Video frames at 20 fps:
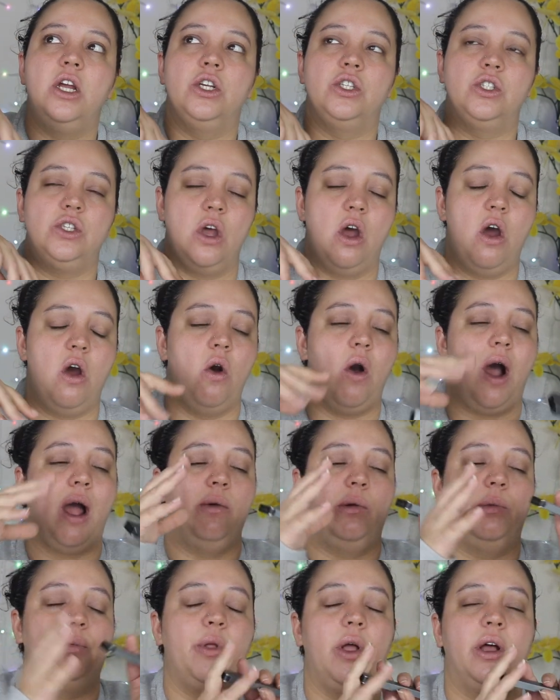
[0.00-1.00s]
So I
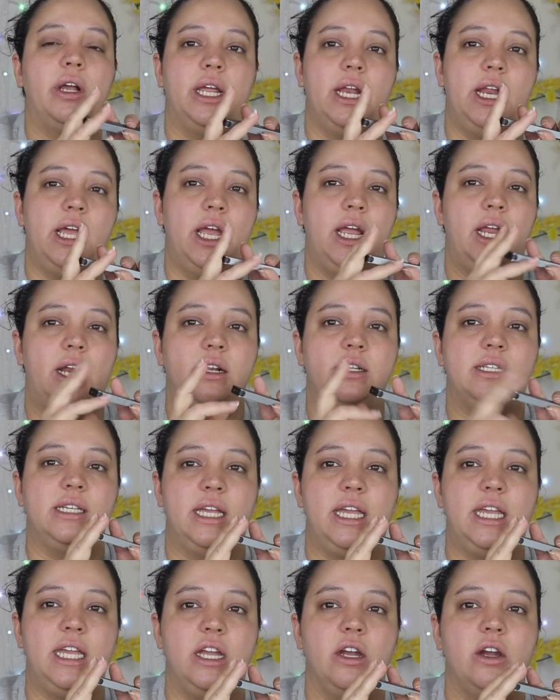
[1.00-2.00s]
would plug it in to
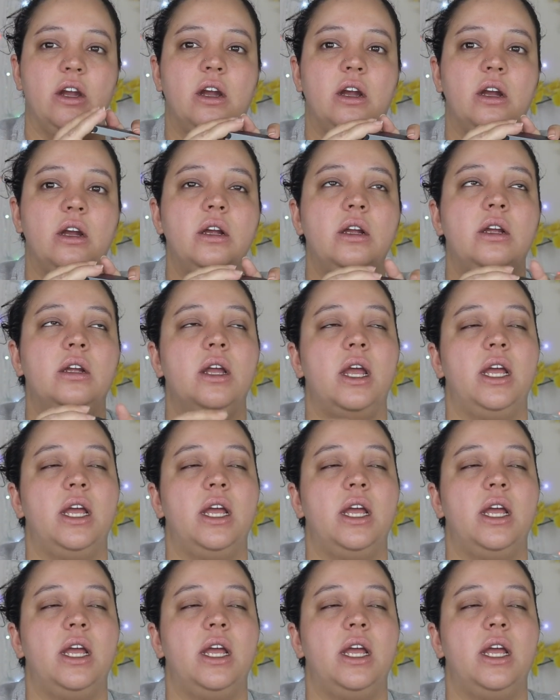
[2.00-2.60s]
here